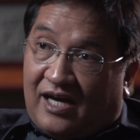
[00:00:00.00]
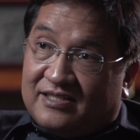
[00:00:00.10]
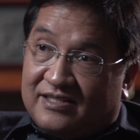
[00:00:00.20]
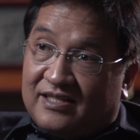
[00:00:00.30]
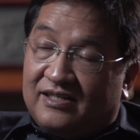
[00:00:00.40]

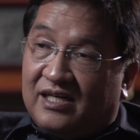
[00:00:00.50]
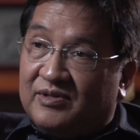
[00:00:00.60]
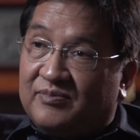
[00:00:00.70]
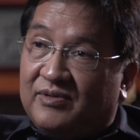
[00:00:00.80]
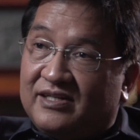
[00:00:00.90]
his
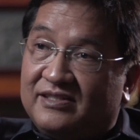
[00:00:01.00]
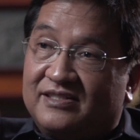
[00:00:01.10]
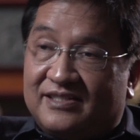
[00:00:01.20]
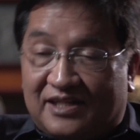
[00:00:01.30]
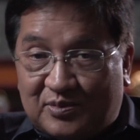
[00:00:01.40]
economic
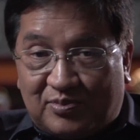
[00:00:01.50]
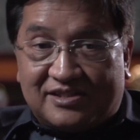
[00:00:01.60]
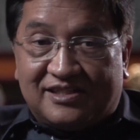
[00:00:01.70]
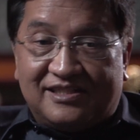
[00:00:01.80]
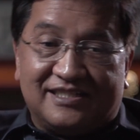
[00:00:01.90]
managers, and
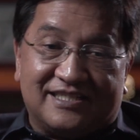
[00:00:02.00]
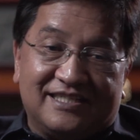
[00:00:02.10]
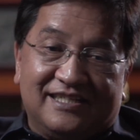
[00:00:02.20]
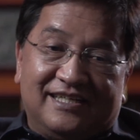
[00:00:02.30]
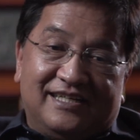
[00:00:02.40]
especially his
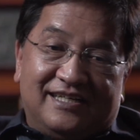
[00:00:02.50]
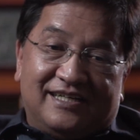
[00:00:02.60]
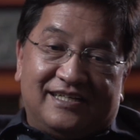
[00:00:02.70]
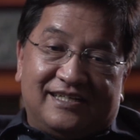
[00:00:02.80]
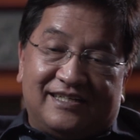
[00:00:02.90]

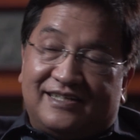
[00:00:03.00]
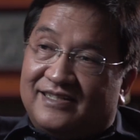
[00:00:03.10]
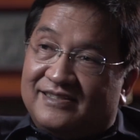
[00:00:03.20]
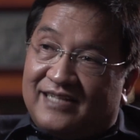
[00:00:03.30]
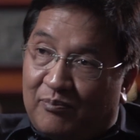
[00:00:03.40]

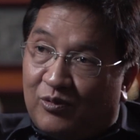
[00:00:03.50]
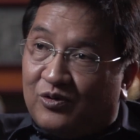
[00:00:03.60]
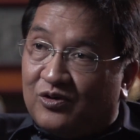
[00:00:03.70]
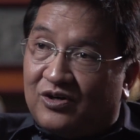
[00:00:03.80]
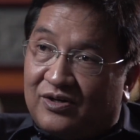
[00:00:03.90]

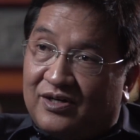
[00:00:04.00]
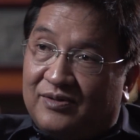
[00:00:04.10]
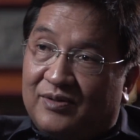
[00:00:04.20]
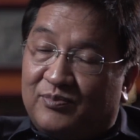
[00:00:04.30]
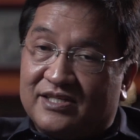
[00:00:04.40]
Napocor
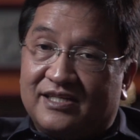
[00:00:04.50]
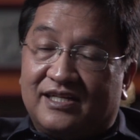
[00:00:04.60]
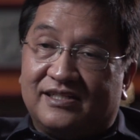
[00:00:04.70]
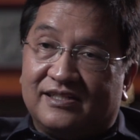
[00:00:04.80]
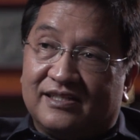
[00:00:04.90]

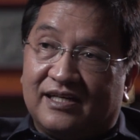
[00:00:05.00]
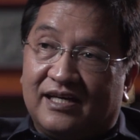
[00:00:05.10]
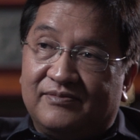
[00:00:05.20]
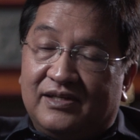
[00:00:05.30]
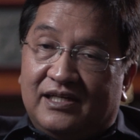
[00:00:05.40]
president at the
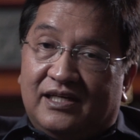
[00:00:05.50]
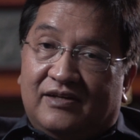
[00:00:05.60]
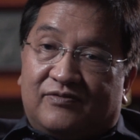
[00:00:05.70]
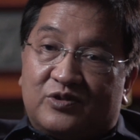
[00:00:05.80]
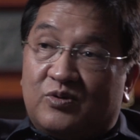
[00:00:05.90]
time,
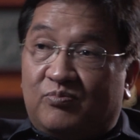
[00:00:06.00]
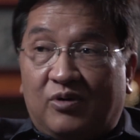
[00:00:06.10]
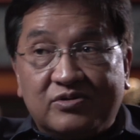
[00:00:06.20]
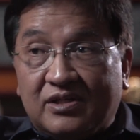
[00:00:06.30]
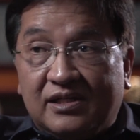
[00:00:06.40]
for
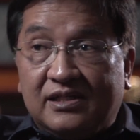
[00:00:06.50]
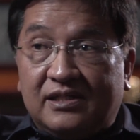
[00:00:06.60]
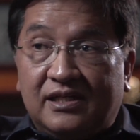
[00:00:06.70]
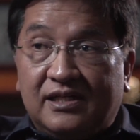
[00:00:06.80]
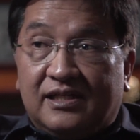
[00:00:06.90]

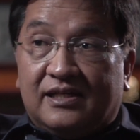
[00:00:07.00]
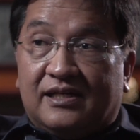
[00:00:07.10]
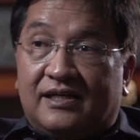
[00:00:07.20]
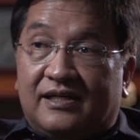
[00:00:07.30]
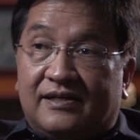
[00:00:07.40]
supposedly
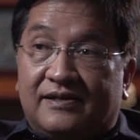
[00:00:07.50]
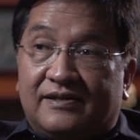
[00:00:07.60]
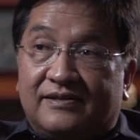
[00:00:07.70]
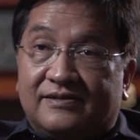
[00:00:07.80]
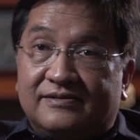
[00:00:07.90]

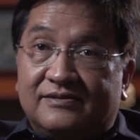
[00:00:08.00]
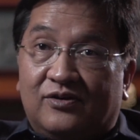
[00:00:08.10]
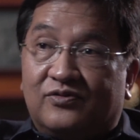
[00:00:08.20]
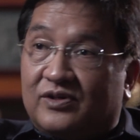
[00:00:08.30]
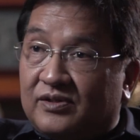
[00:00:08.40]

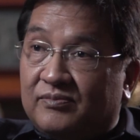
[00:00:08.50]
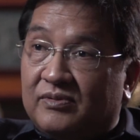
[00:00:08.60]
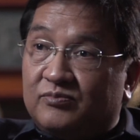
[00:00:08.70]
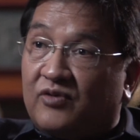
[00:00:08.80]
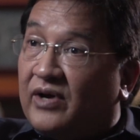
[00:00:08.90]

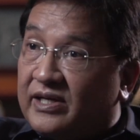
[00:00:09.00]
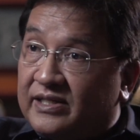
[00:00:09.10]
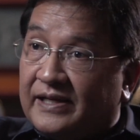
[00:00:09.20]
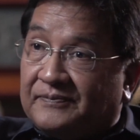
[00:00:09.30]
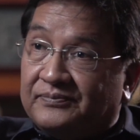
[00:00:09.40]

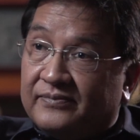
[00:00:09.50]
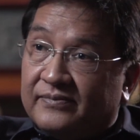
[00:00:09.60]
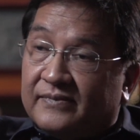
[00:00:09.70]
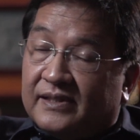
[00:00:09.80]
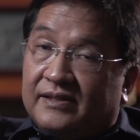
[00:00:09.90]
over-providing.
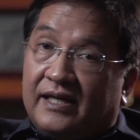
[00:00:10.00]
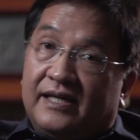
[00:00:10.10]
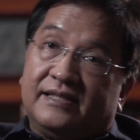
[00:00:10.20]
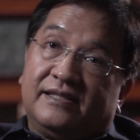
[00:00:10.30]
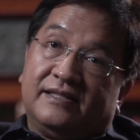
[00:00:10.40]

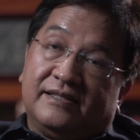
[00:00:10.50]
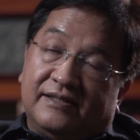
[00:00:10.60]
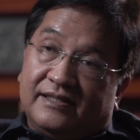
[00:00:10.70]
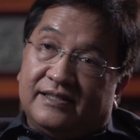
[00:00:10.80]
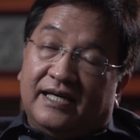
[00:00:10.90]
And
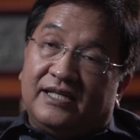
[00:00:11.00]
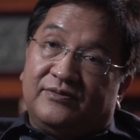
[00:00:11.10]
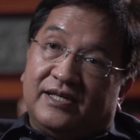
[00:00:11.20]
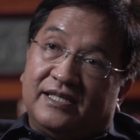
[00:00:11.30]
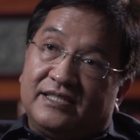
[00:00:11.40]

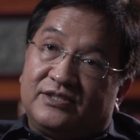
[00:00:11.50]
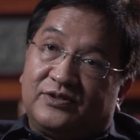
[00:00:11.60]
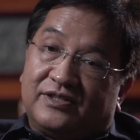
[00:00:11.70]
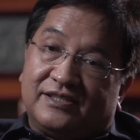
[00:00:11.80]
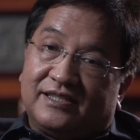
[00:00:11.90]
anyway, in
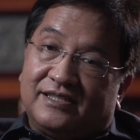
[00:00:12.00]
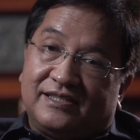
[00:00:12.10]
short,